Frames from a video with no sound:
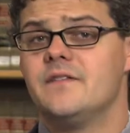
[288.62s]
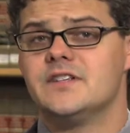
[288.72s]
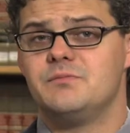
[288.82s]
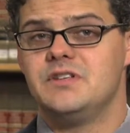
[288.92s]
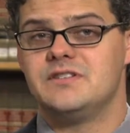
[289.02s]

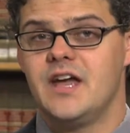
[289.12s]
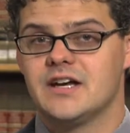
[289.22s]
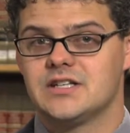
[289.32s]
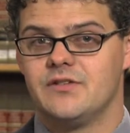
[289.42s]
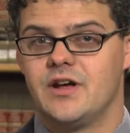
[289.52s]
This means the
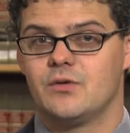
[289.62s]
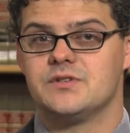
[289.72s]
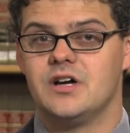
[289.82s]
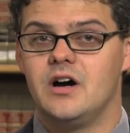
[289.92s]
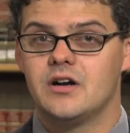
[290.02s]
excavator
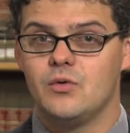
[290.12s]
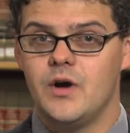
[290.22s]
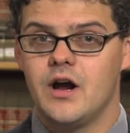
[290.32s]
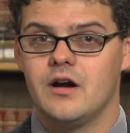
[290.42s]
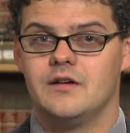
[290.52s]
was
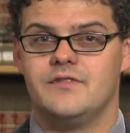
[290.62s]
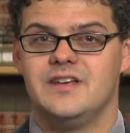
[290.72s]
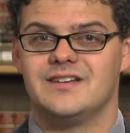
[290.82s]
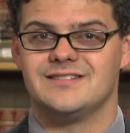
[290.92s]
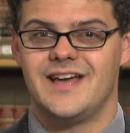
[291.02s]
unaware of
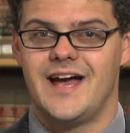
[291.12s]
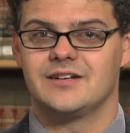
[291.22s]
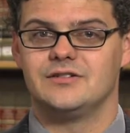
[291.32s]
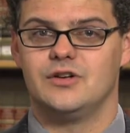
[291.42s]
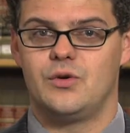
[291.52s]
the
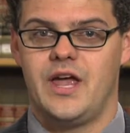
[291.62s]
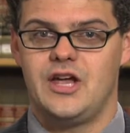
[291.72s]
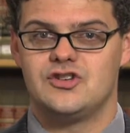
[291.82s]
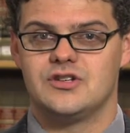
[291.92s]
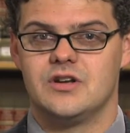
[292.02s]
exact
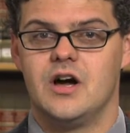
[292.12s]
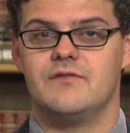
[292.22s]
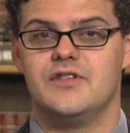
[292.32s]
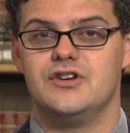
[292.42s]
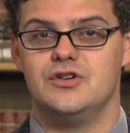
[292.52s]
location
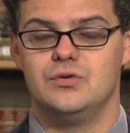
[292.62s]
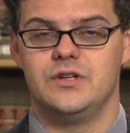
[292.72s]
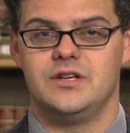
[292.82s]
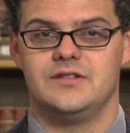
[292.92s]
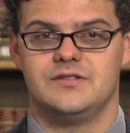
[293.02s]
of the
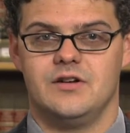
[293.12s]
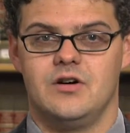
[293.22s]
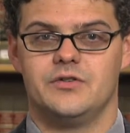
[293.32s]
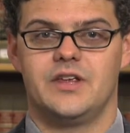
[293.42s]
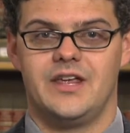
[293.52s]
newly
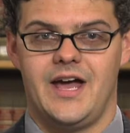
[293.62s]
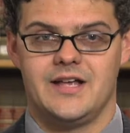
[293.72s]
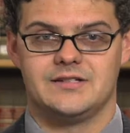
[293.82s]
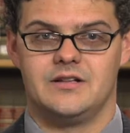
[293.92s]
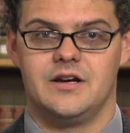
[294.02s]
installed
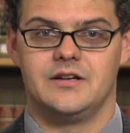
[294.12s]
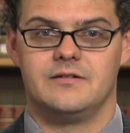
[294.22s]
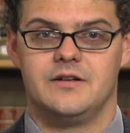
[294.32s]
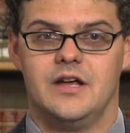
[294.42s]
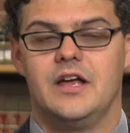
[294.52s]
gas line.